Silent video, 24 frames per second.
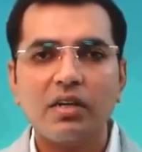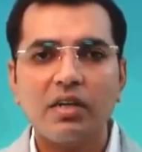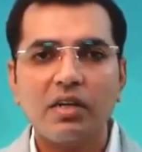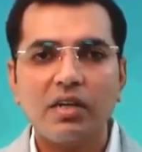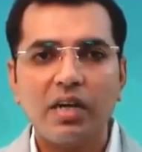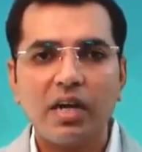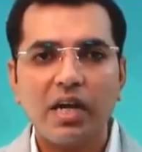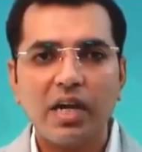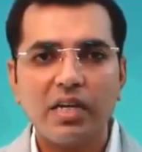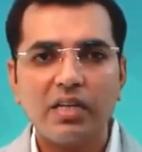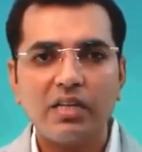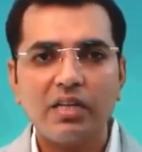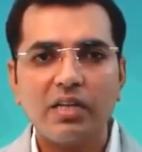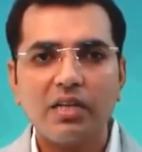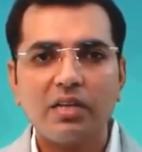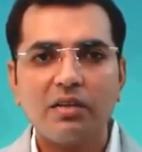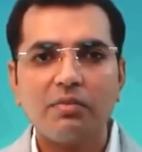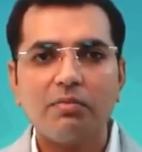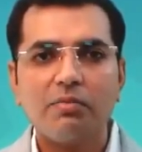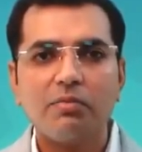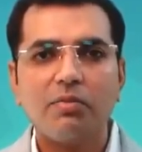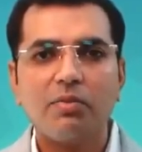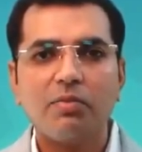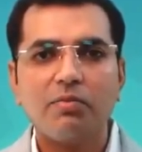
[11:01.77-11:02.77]
either
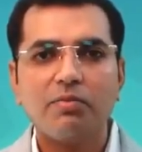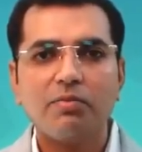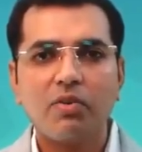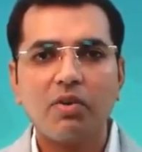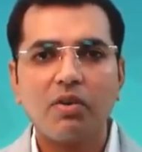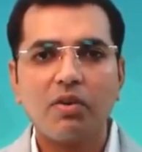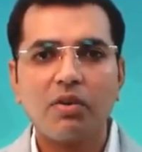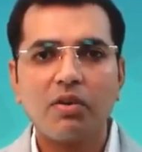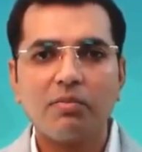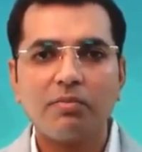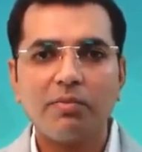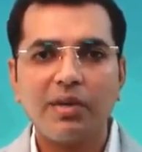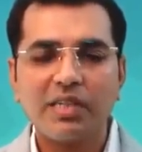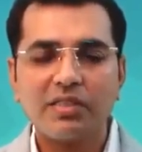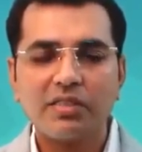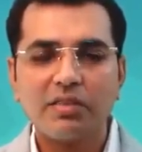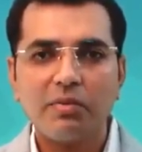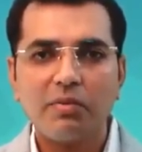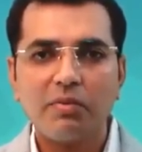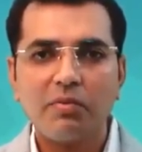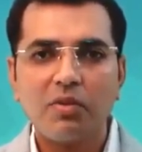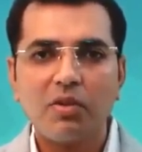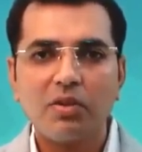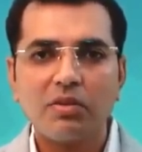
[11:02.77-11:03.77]
for
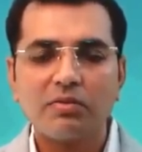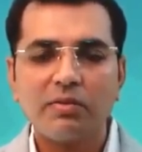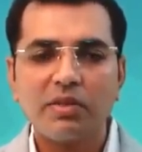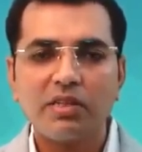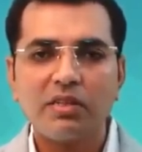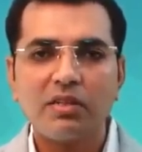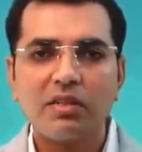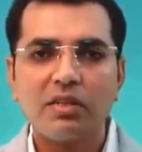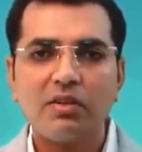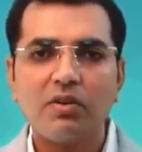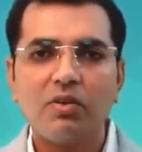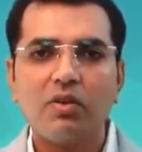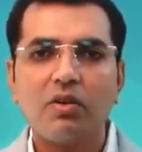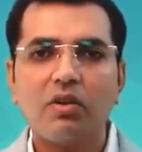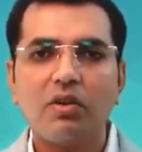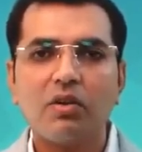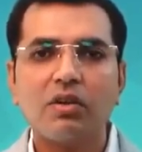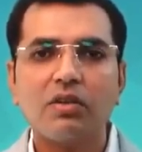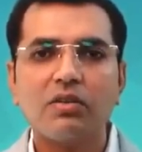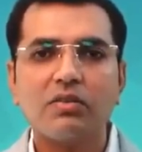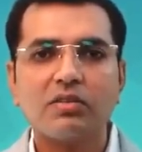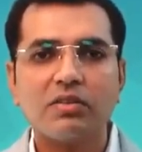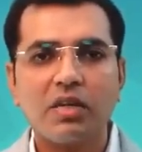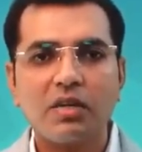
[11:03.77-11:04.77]
maximum loss method or
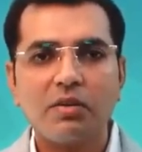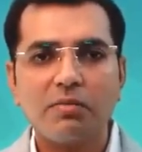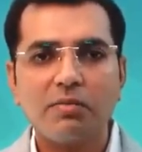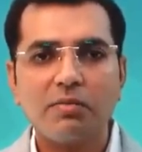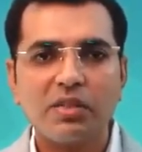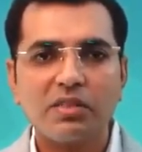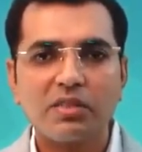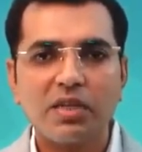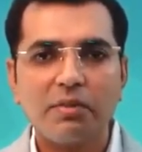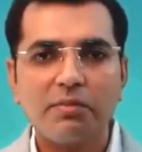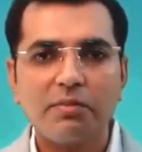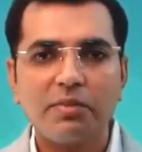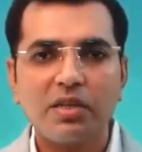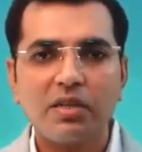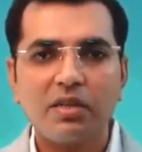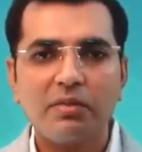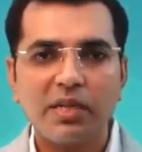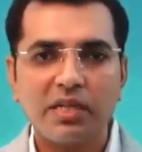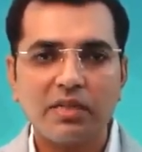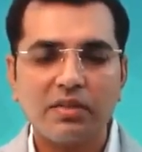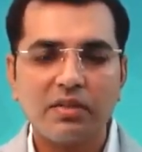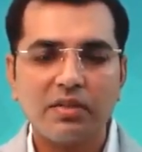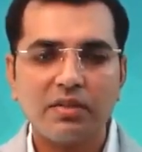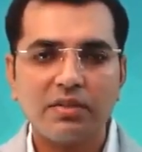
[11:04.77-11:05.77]
surplus capital
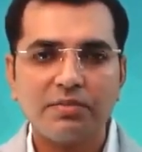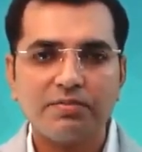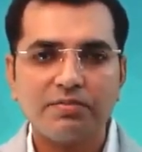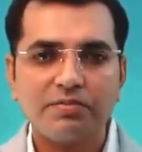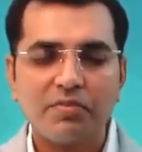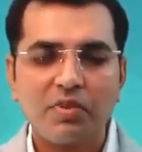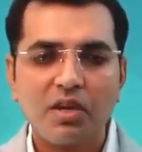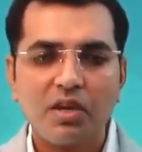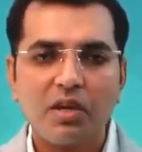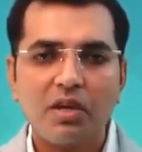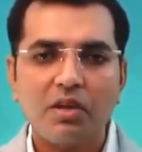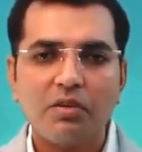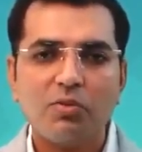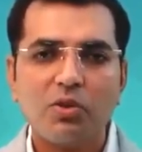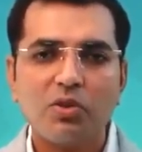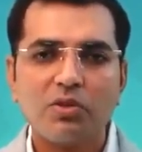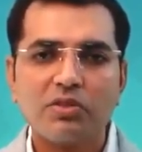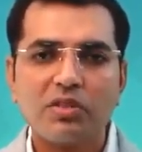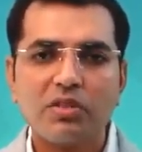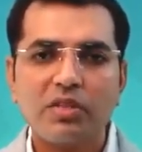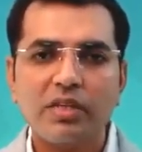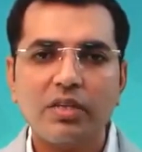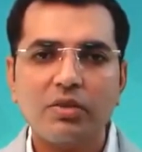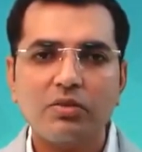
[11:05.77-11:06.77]
method.
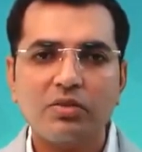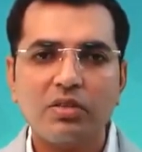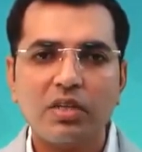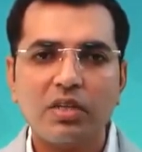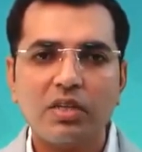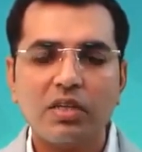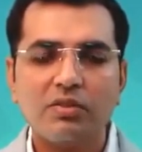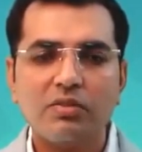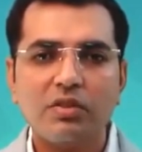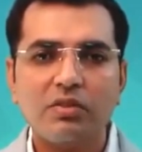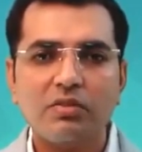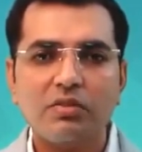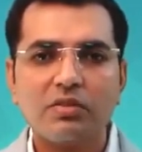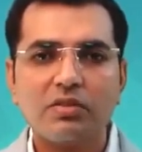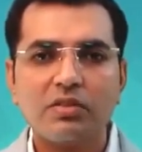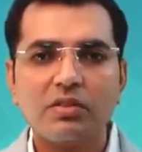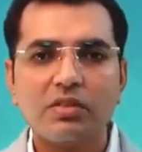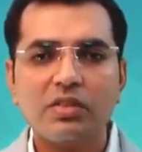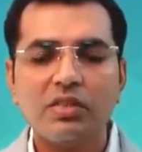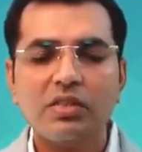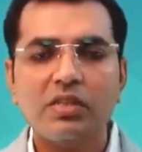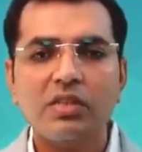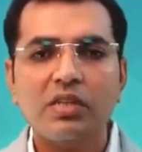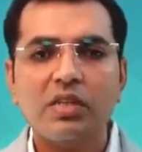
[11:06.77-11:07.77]
Mostly Gujarat
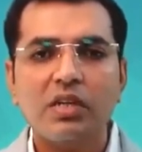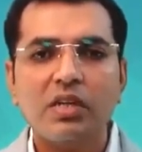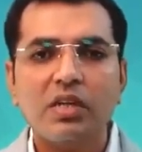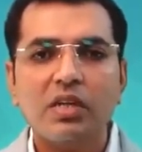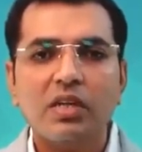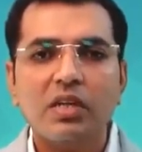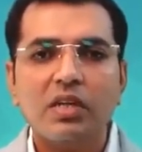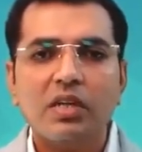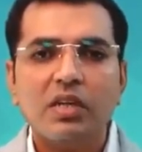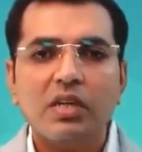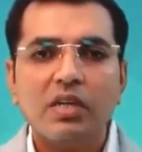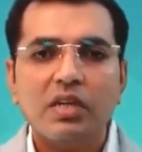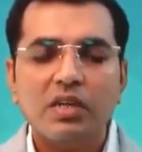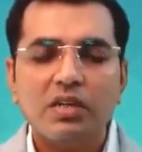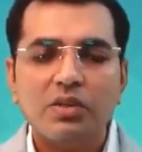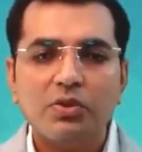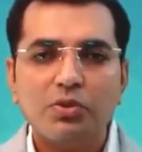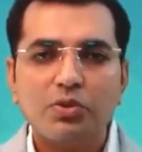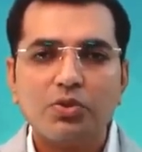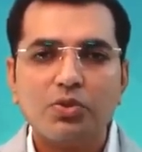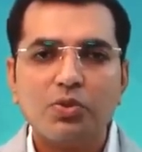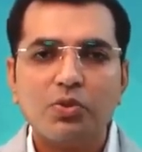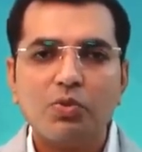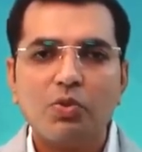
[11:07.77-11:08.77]
University
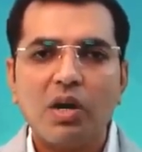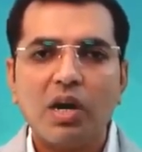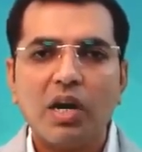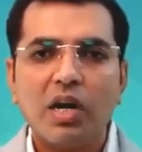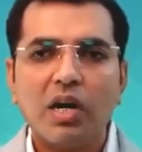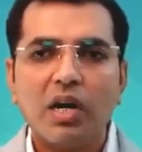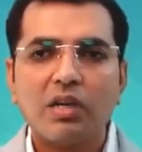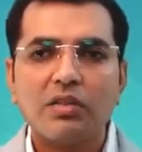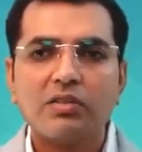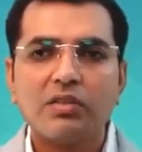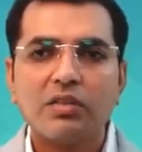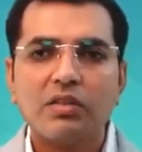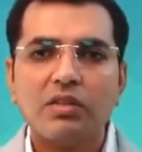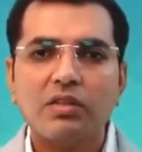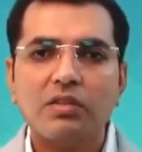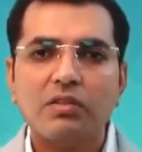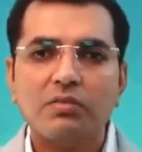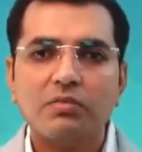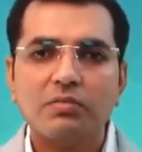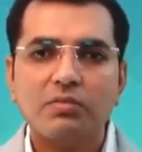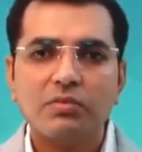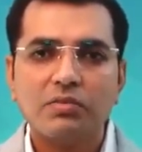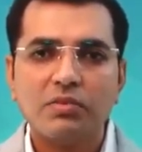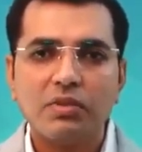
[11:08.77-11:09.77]
used to ask
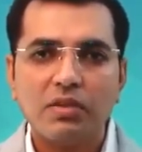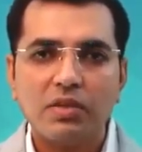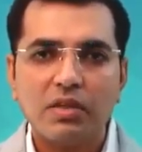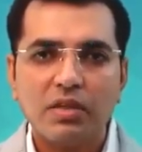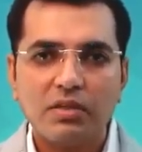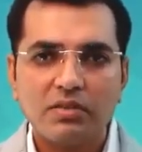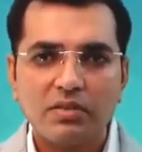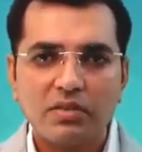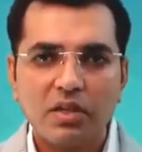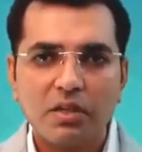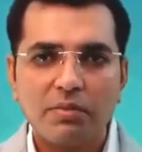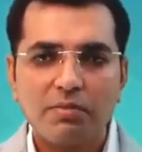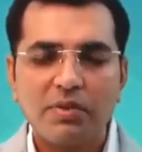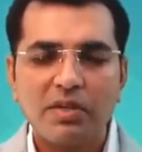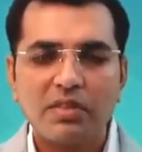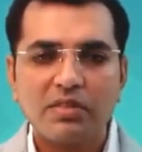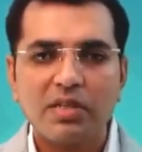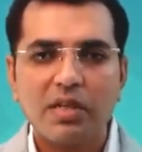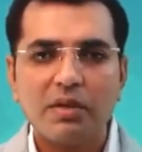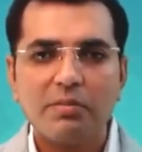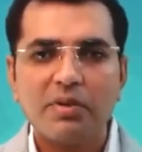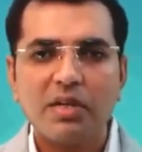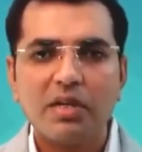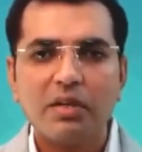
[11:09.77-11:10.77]
surplus
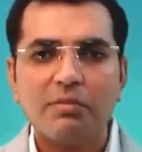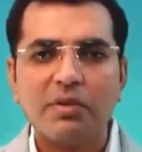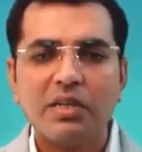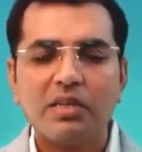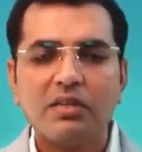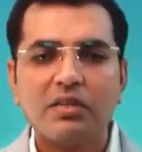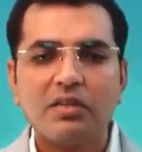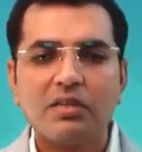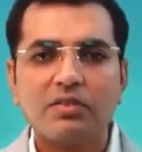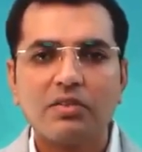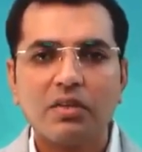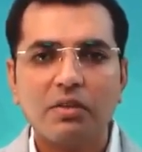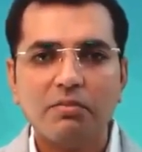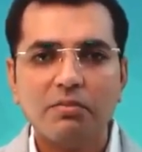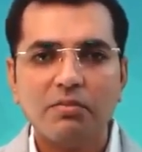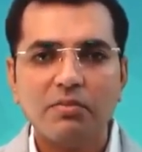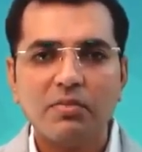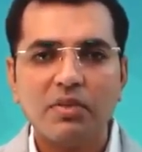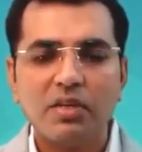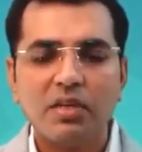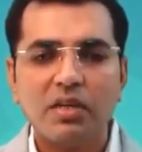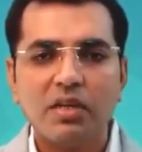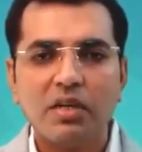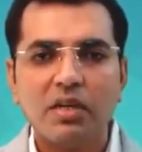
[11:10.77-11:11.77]
capital method sum
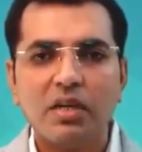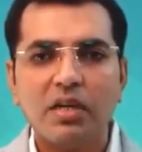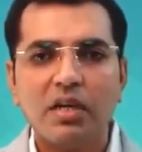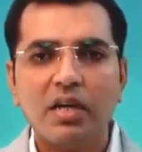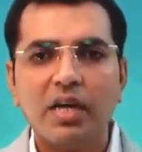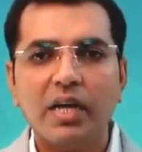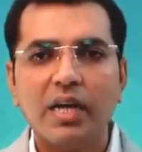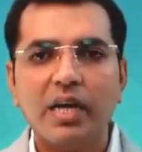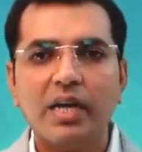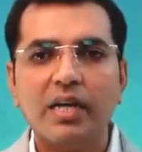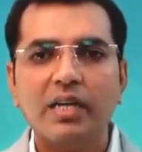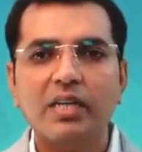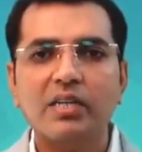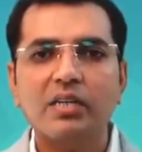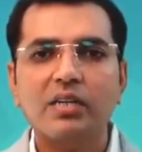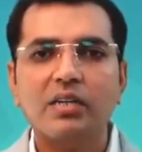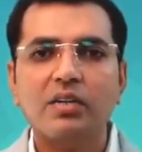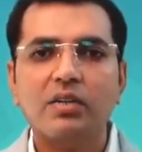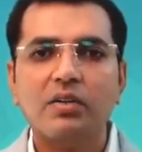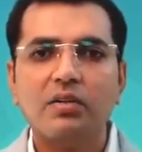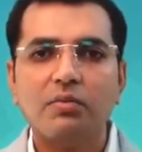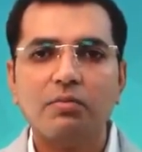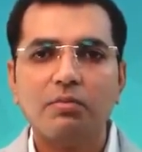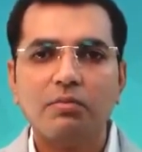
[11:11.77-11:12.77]
and
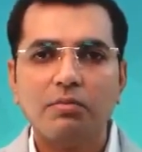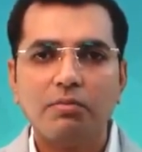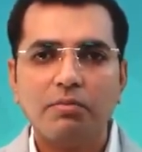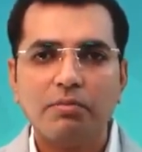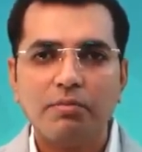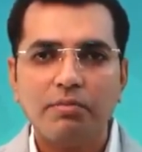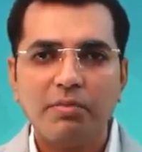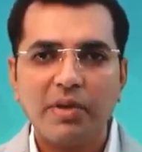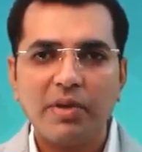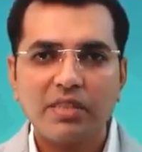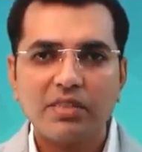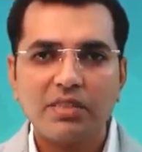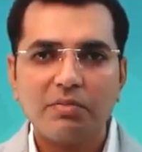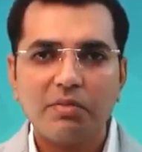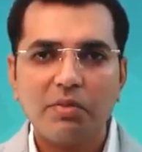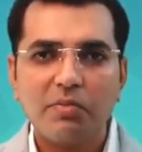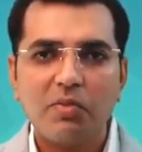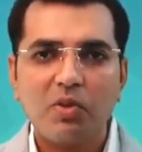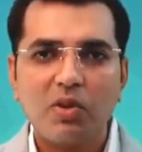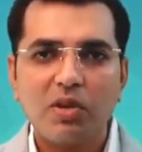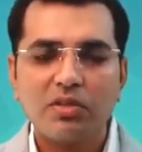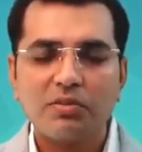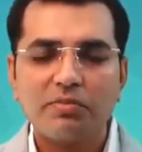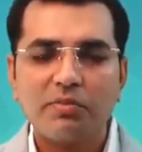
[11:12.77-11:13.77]
maximum
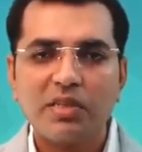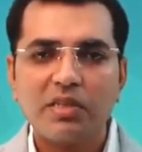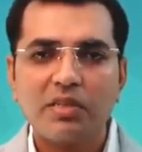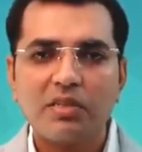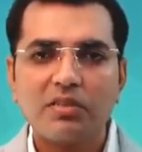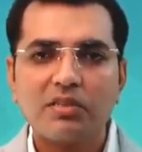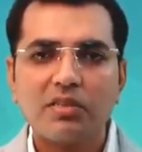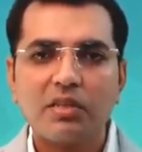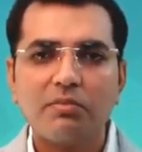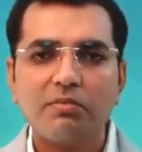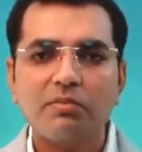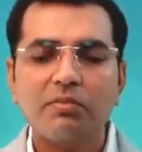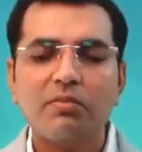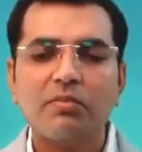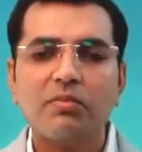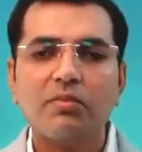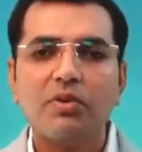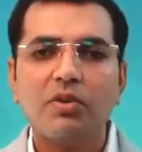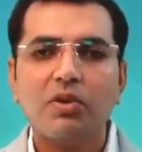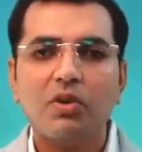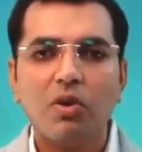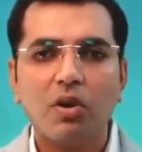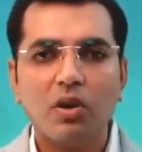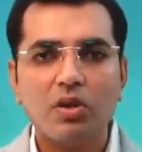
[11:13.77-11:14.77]
loss method sum
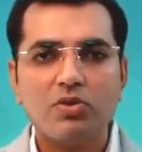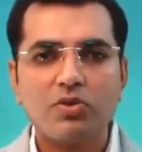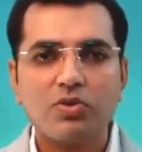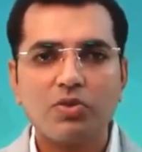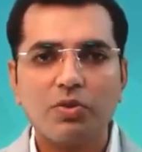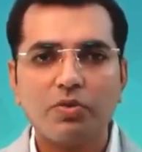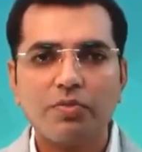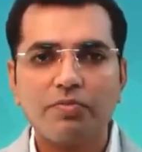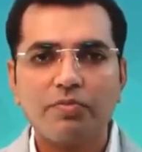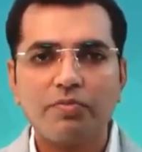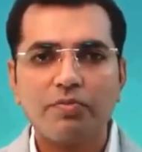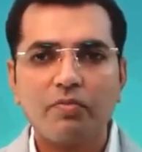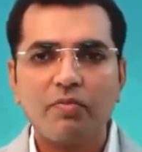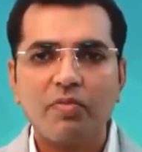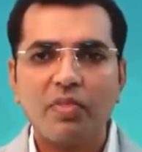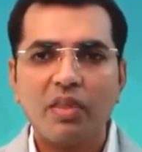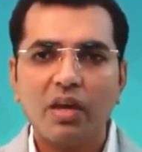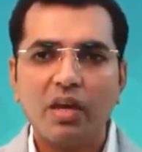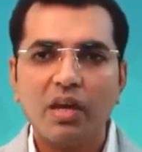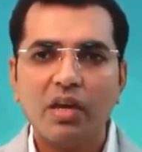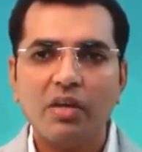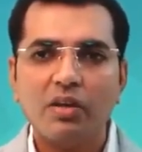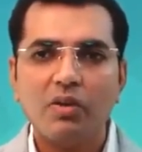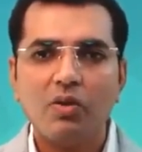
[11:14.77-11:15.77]
also
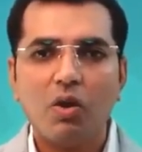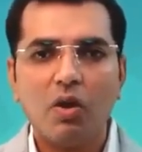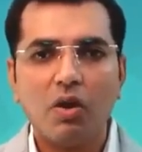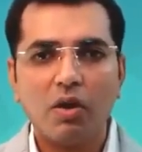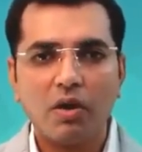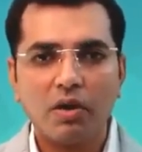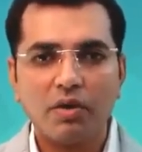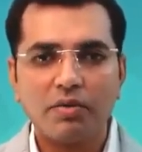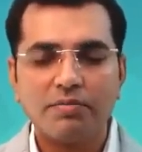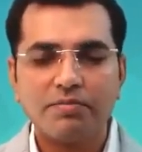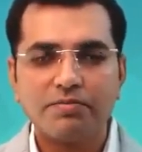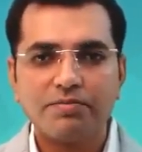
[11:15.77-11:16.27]
in or.